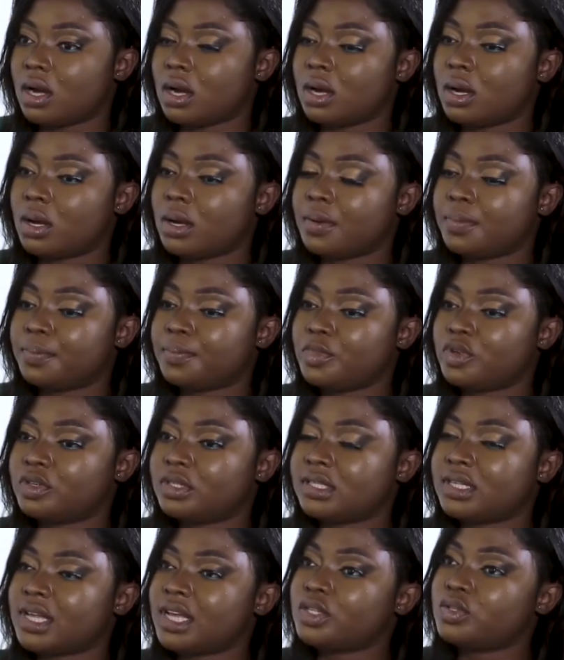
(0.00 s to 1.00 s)
You
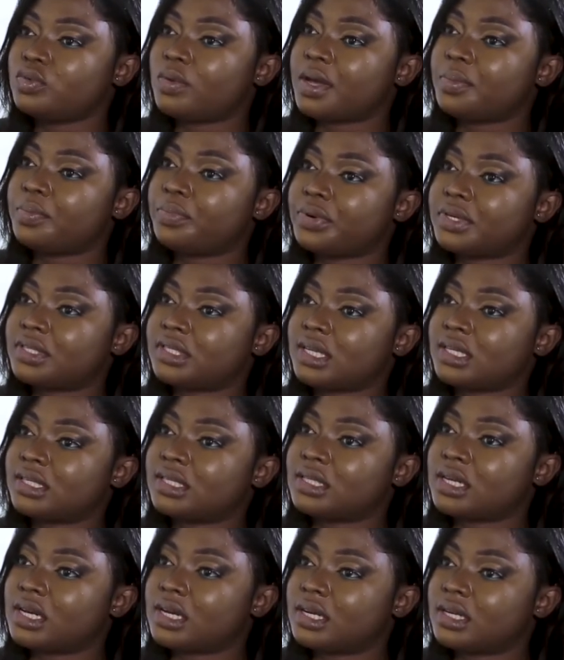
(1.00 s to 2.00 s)
said you were a
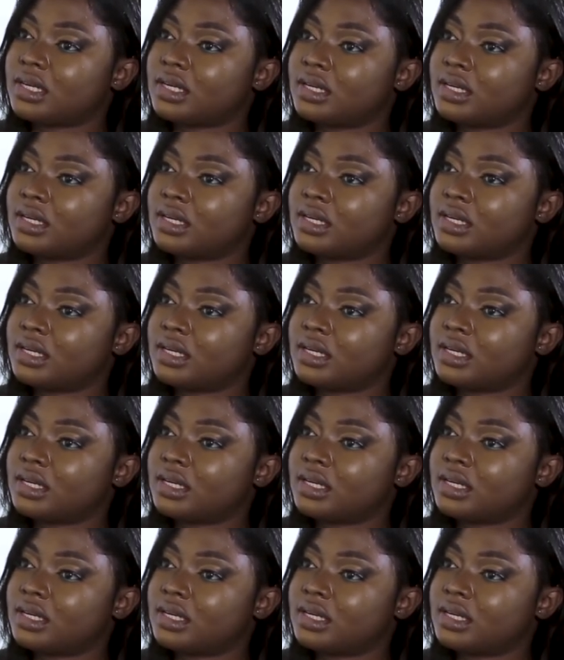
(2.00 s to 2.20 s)
presenter.